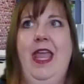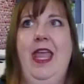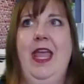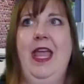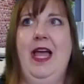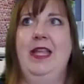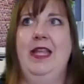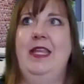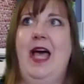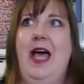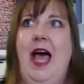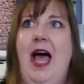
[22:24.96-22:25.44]

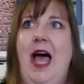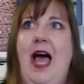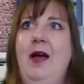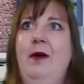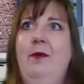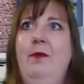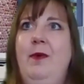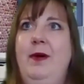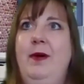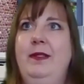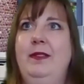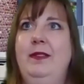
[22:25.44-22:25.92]
And
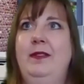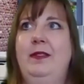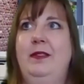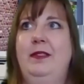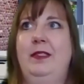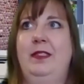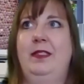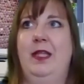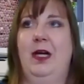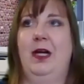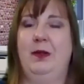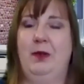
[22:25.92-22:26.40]
I was
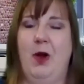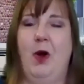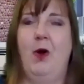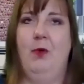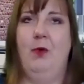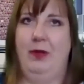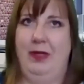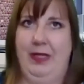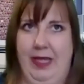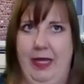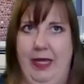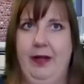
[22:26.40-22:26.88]
the
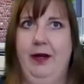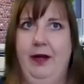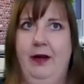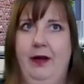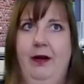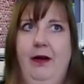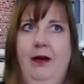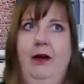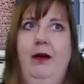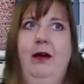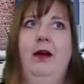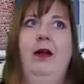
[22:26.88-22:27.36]

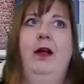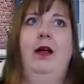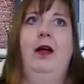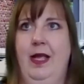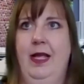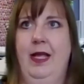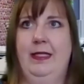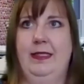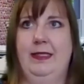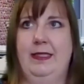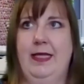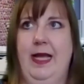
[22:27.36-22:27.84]
go-getter,
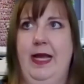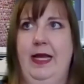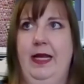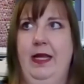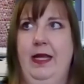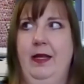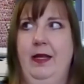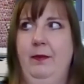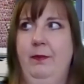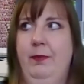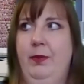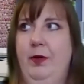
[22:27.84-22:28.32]

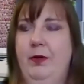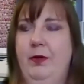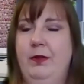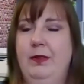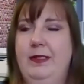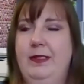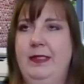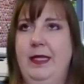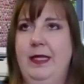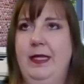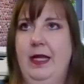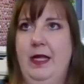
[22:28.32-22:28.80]
exciting
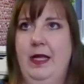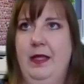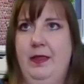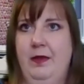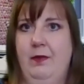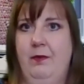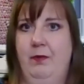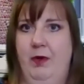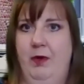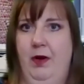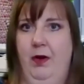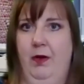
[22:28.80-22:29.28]
person in
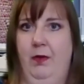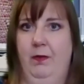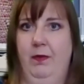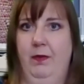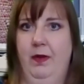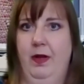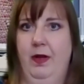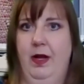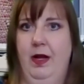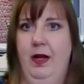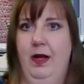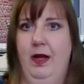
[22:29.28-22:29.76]
the room.
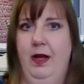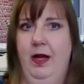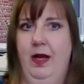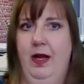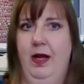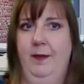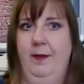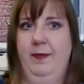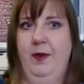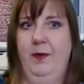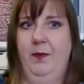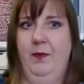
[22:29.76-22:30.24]

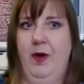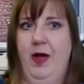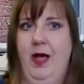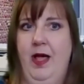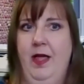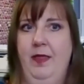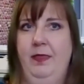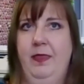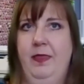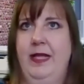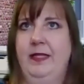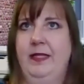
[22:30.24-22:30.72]
I'm the
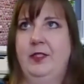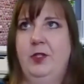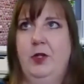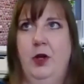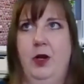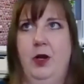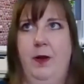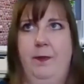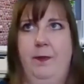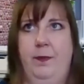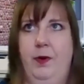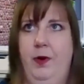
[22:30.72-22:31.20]
one that's
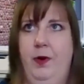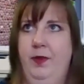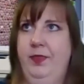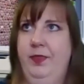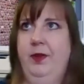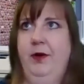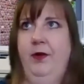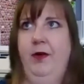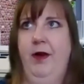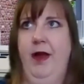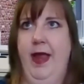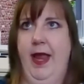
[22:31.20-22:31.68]
going to put
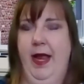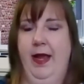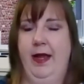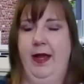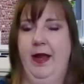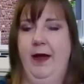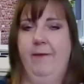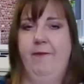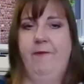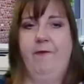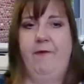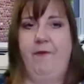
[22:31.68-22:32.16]
their
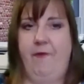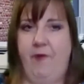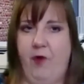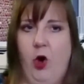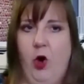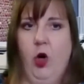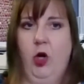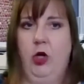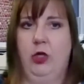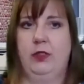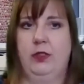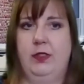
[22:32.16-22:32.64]
hand up
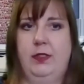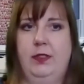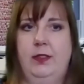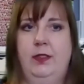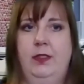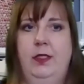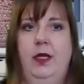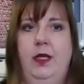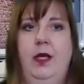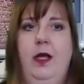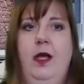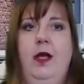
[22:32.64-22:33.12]

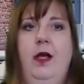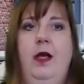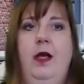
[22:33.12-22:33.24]
first.